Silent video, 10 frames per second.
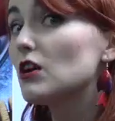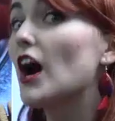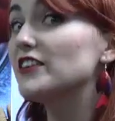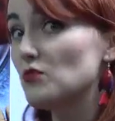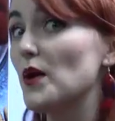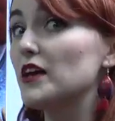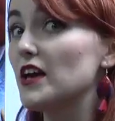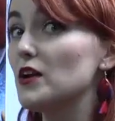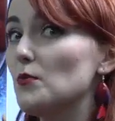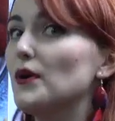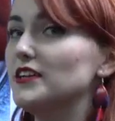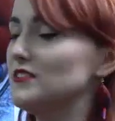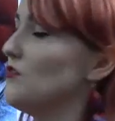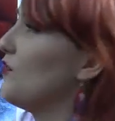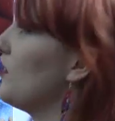kind of pancake, but
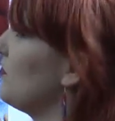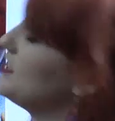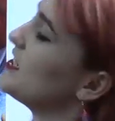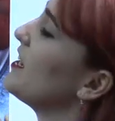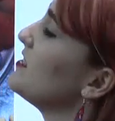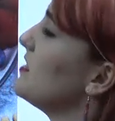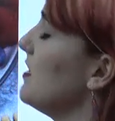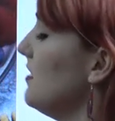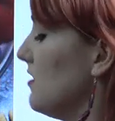very, very tasty